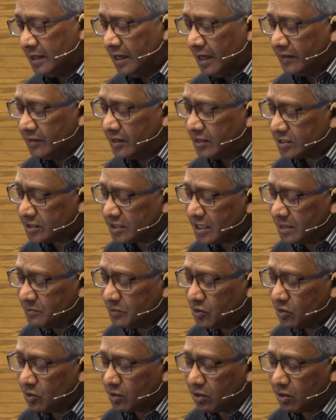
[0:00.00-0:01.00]
And there are some
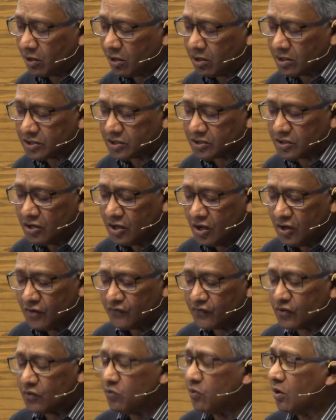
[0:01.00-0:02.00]
who are lost
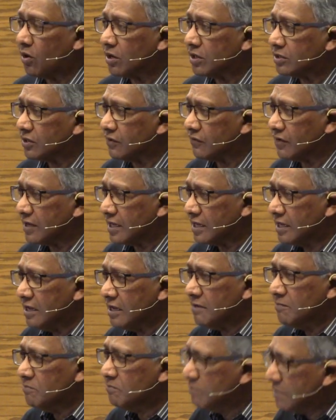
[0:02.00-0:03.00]
for want of a
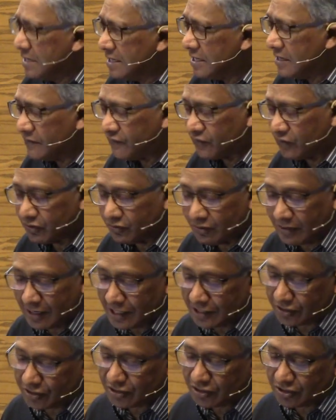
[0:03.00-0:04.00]
meaningful
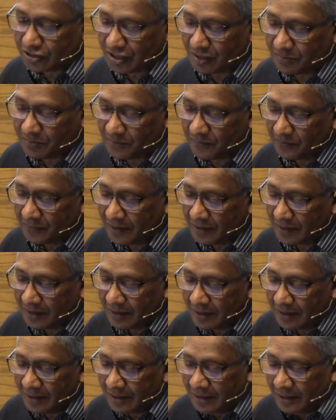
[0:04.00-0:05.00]
relationship,
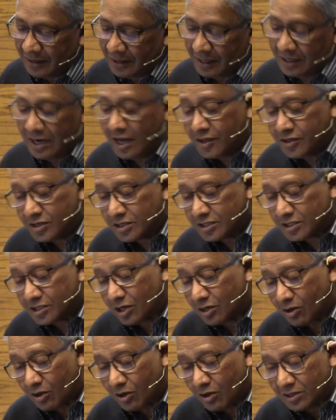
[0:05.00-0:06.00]
and others
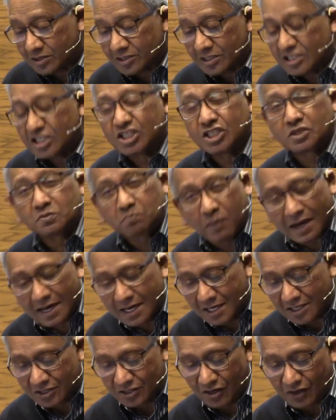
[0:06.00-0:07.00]
are lost in
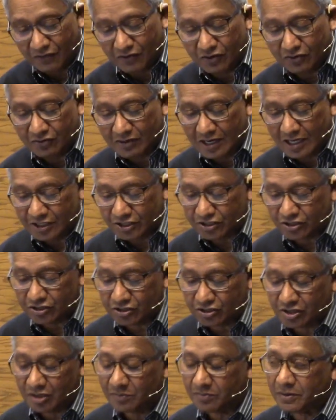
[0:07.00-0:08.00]
spite of a
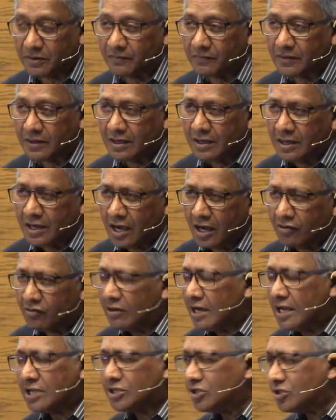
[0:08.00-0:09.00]
relationship
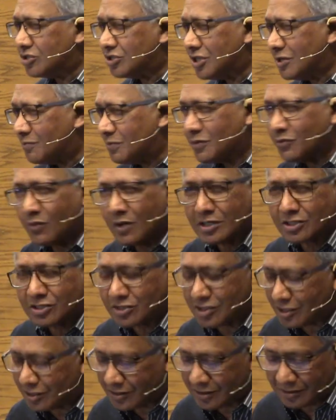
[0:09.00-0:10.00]
in which
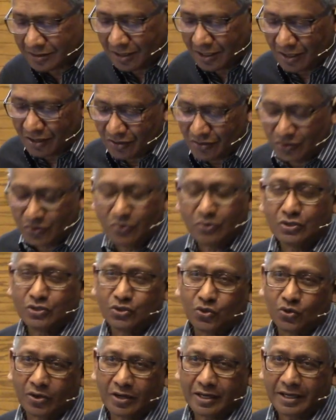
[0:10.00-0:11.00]
there is no
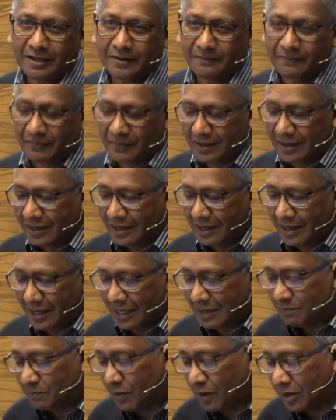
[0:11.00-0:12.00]
joy
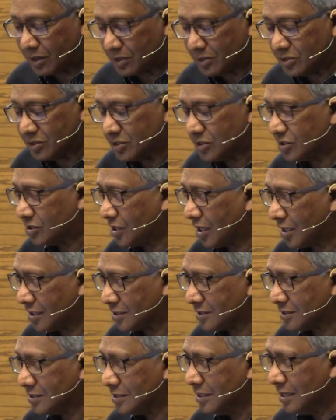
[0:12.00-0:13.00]
and partners
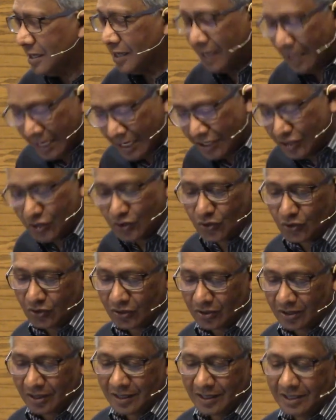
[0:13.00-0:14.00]
just
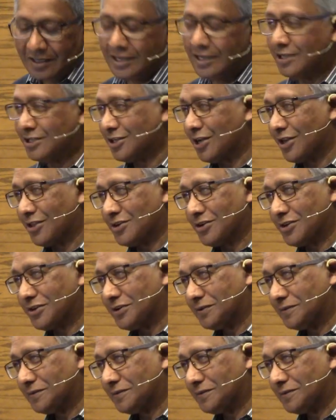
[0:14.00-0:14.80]
endure each other.